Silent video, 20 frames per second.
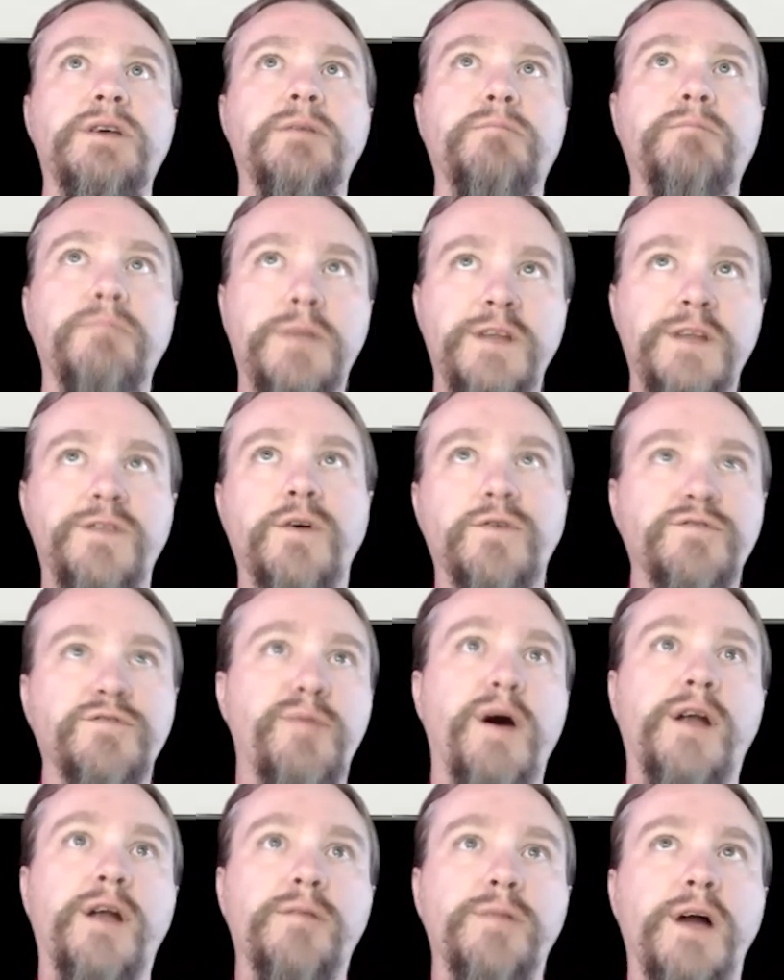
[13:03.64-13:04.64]
meet those
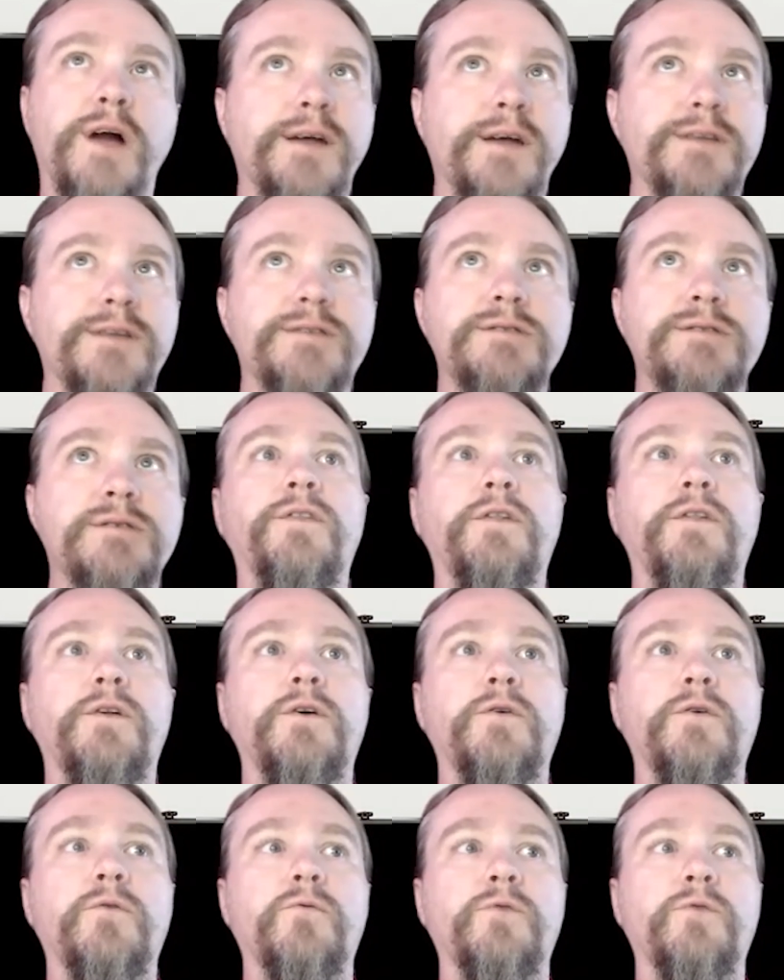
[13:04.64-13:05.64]
bottom lines.
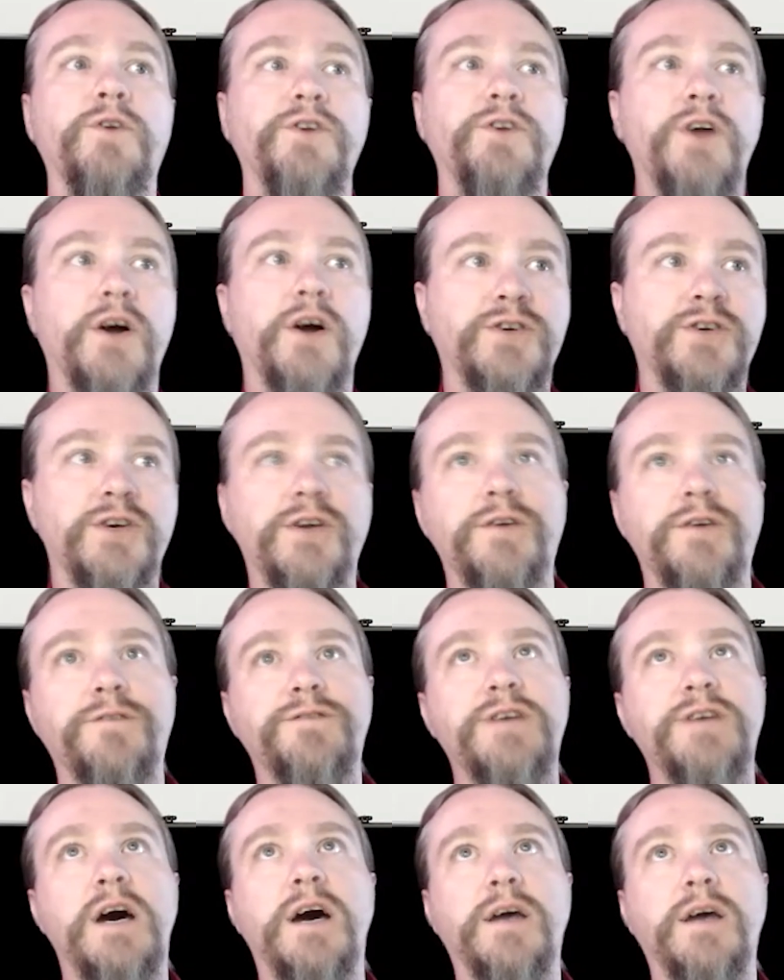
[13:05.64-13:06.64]
Reduction of
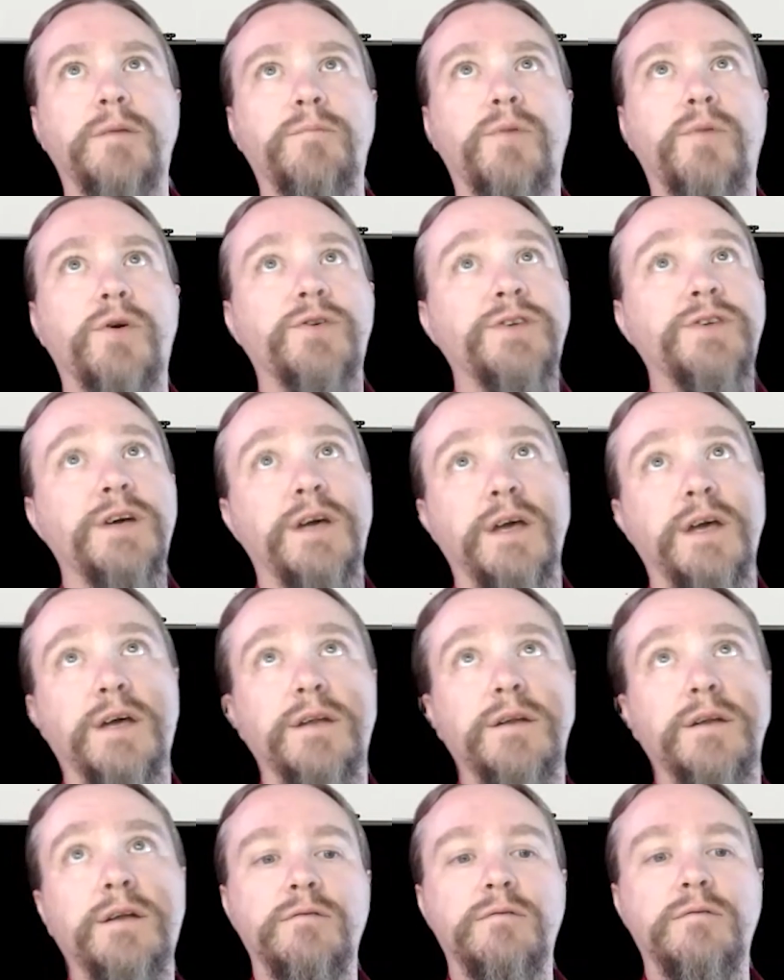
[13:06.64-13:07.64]
time per ticket
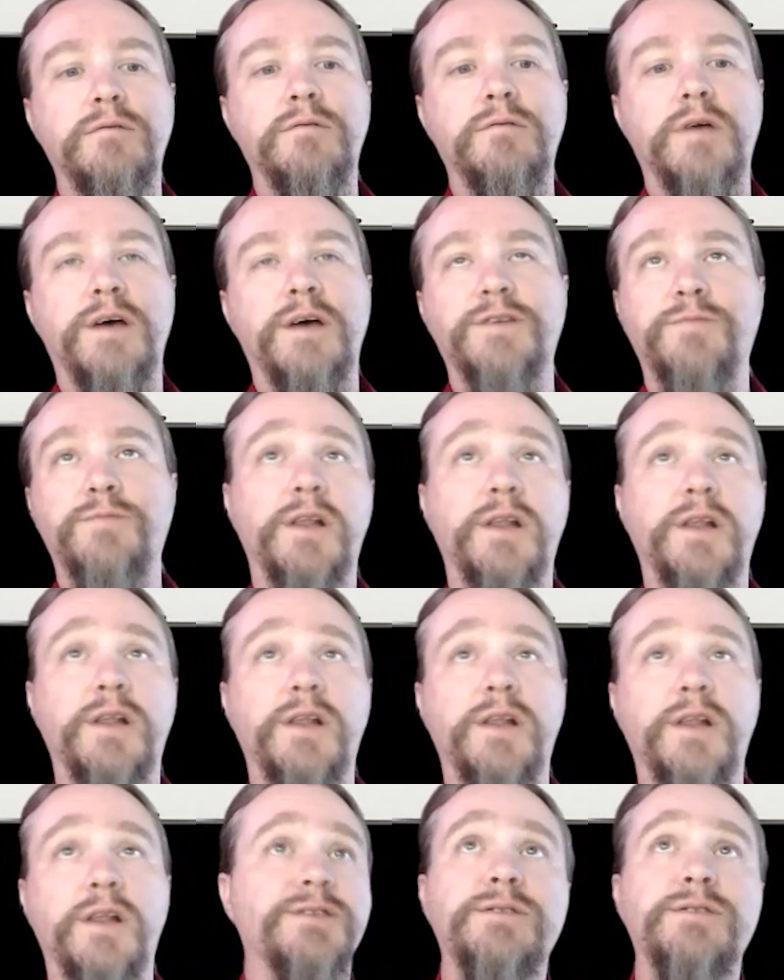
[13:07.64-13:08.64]
has been
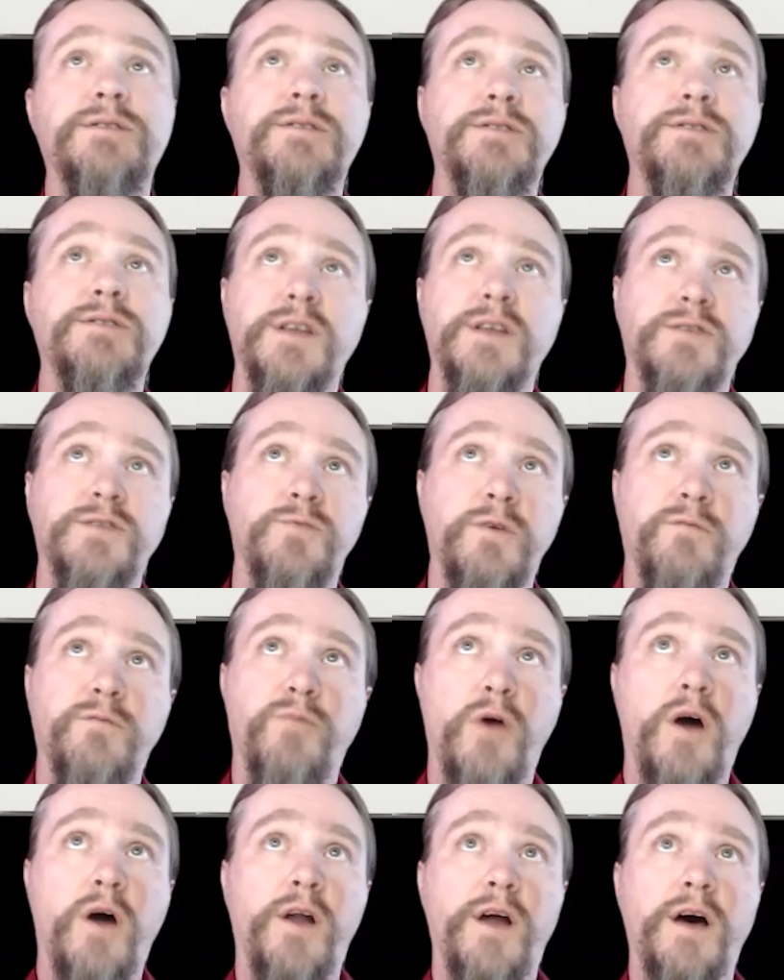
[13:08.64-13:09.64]
less since we
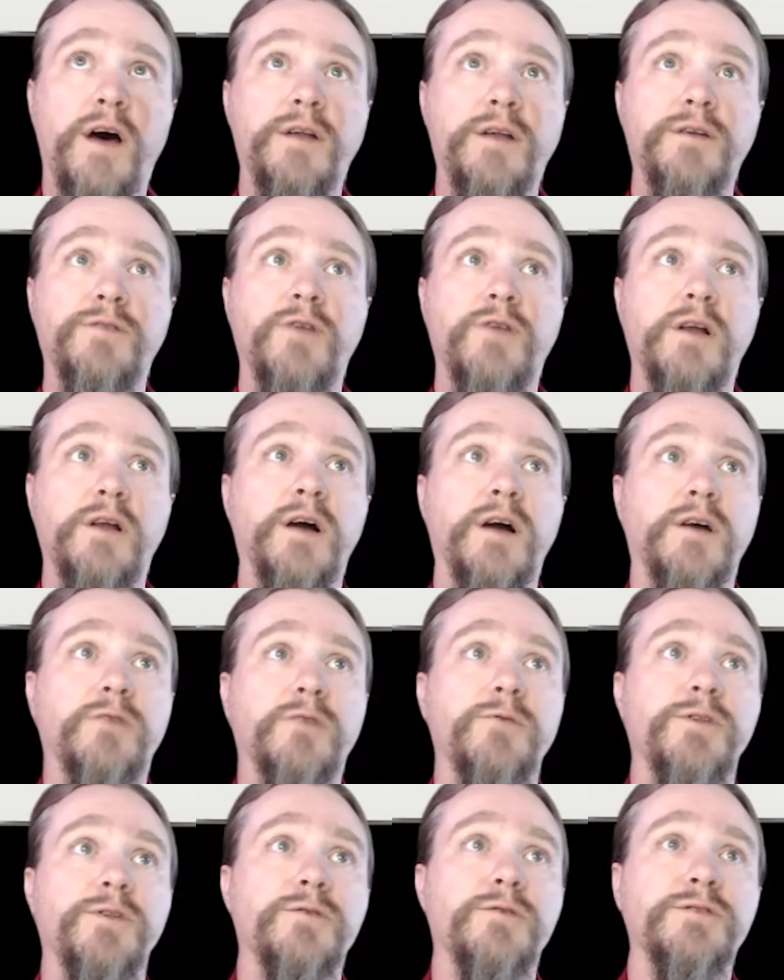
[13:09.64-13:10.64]
brought on ThreatLocker
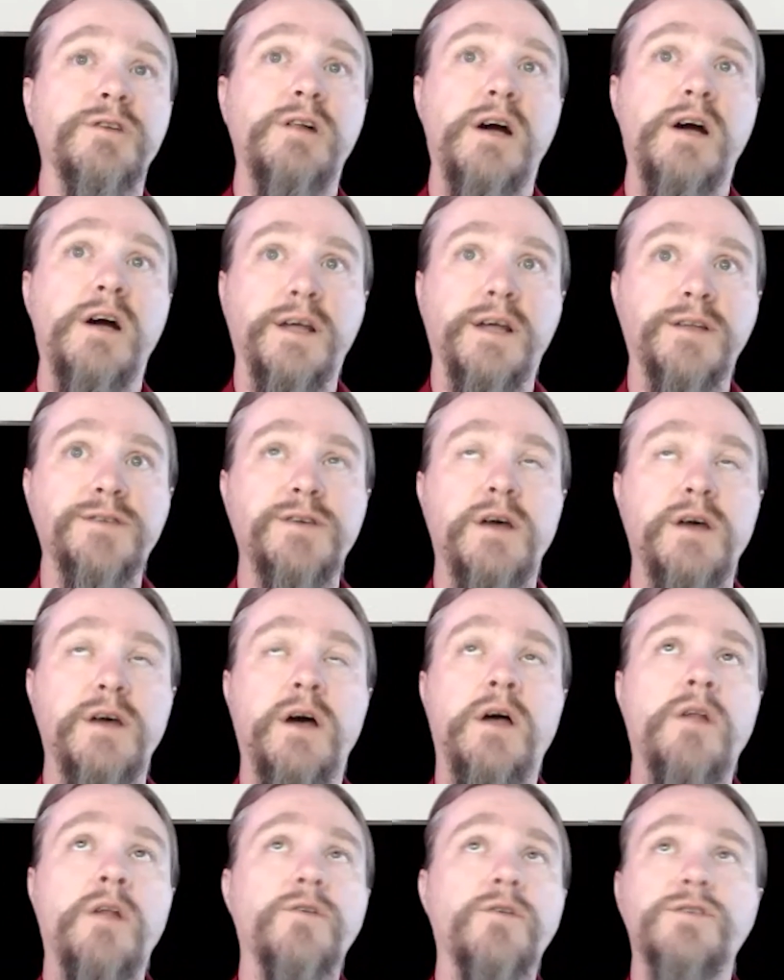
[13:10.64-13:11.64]
with those clients.
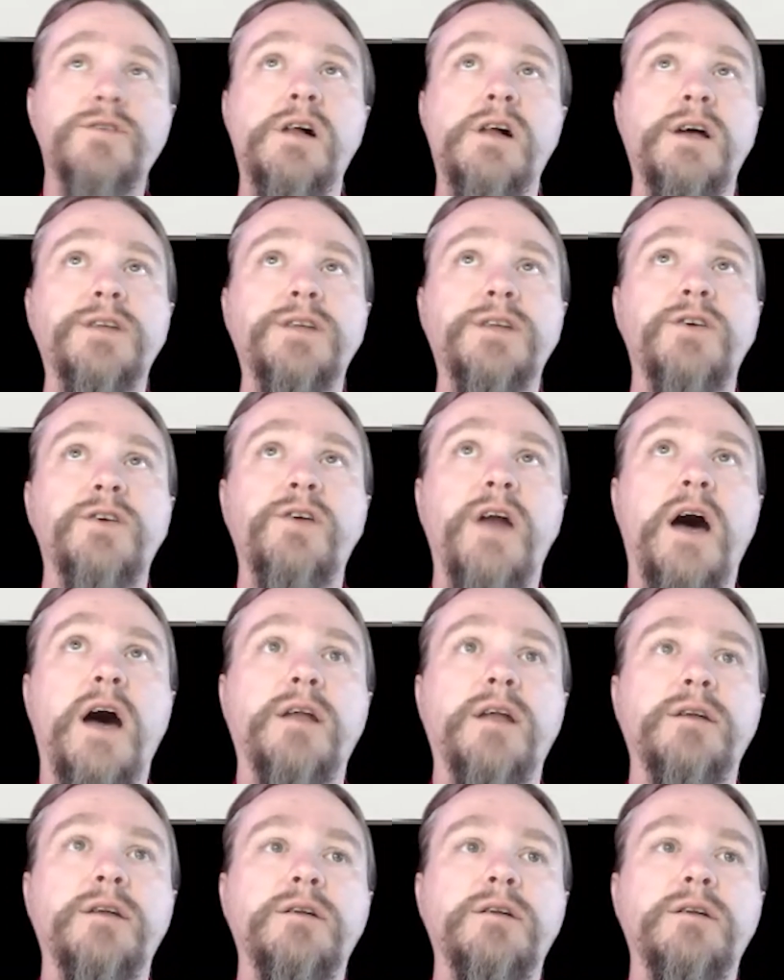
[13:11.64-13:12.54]
Those clients are not